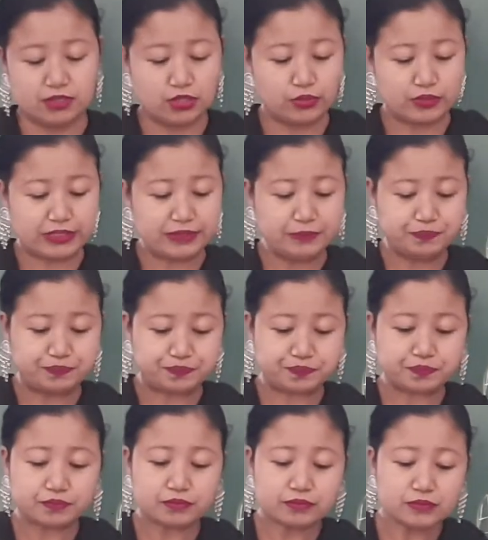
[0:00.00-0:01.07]
Okay,
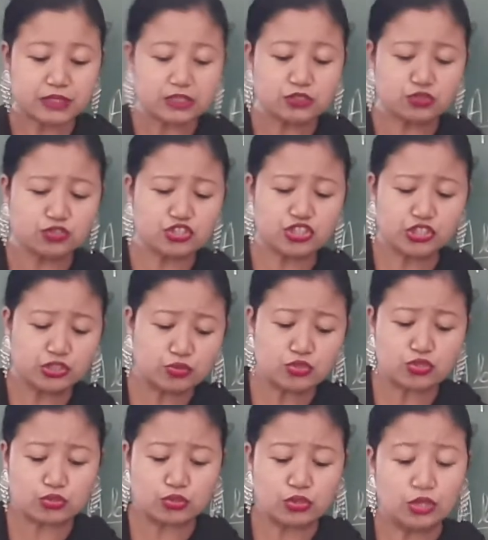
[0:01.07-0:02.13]
so she
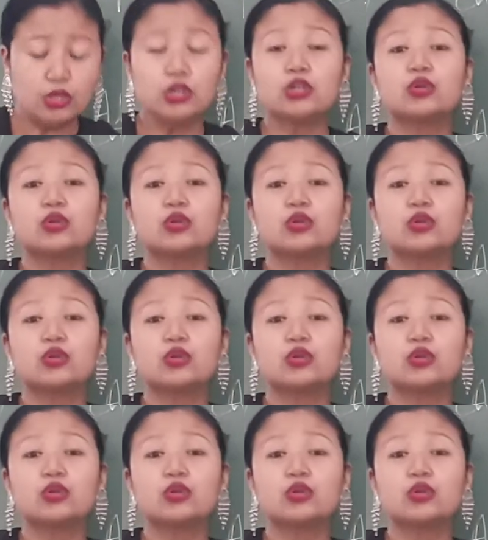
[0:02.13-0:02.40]
used to